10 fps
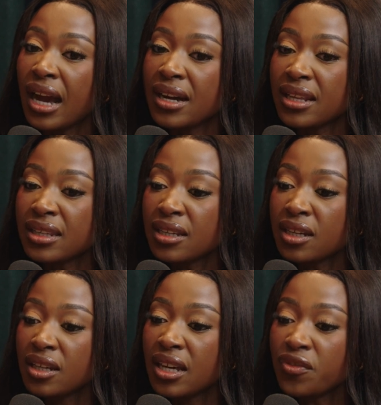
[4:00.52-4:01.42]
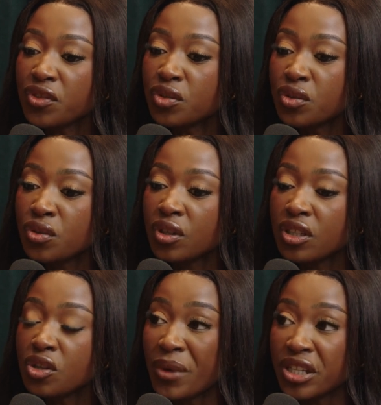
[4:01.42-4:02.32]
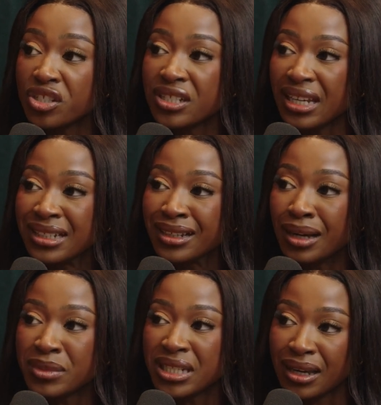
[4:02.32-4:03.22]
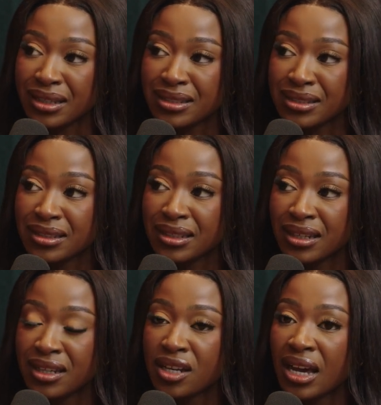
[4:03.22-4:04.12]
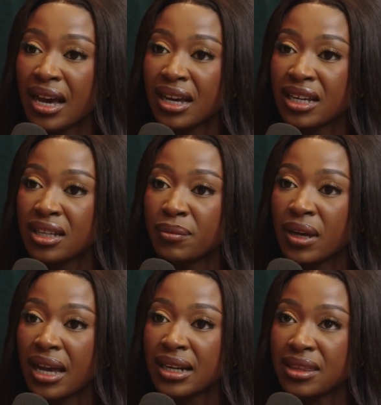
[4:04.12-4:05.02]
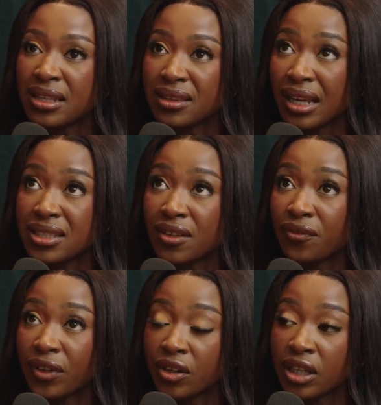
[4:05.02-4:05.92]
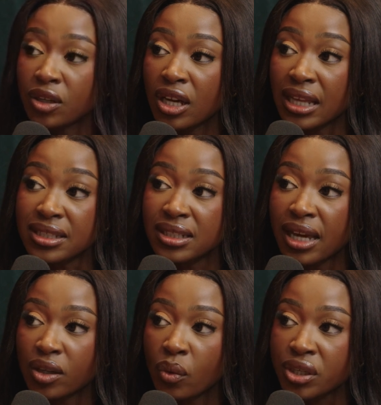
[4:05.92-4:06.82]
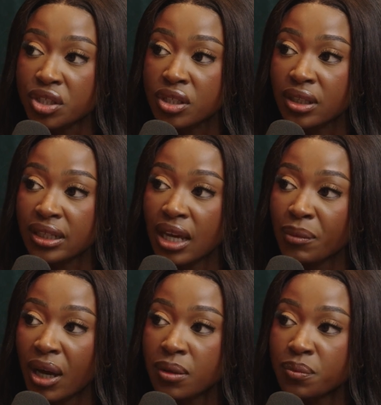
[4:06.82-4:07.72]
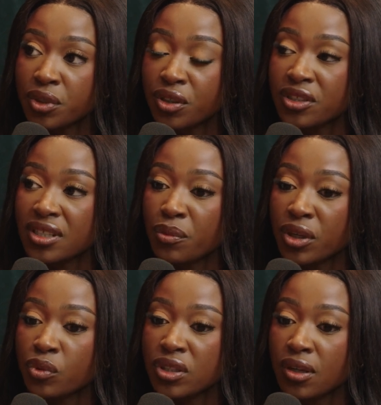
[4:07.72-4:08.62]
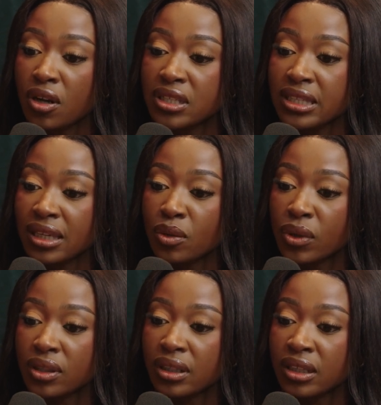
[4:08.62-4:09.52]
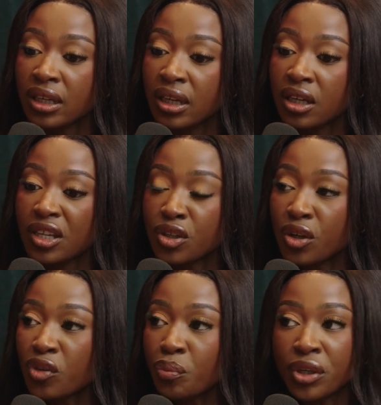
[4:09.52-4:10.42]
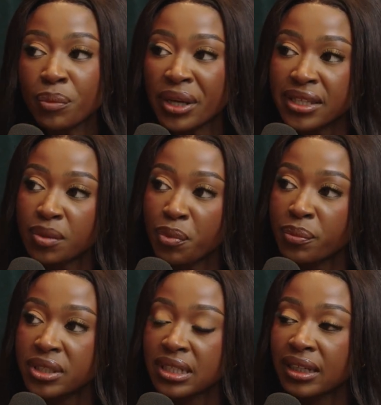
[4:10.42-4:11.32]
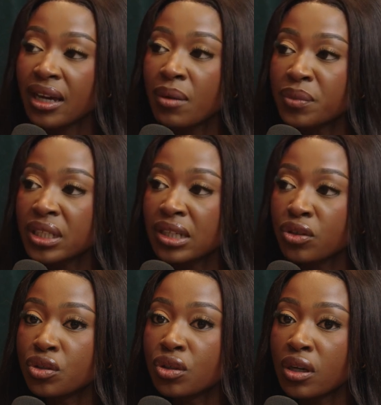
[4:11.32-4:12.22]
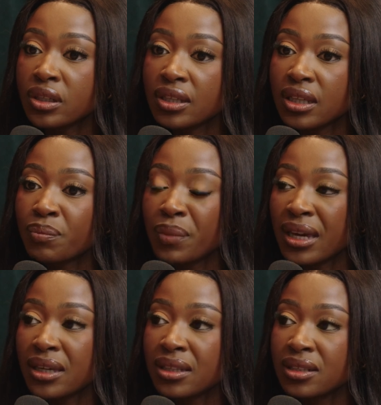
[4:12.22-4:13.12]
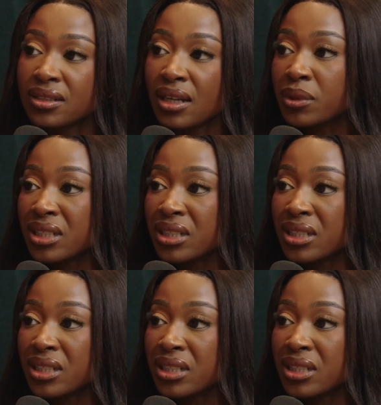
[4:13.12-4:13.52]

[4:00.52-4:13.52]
And I think if you mentioned income tax, and I think that's another question that came up. Someone was asking whether, if you're going to place the property in a company, or you're not going to then pay double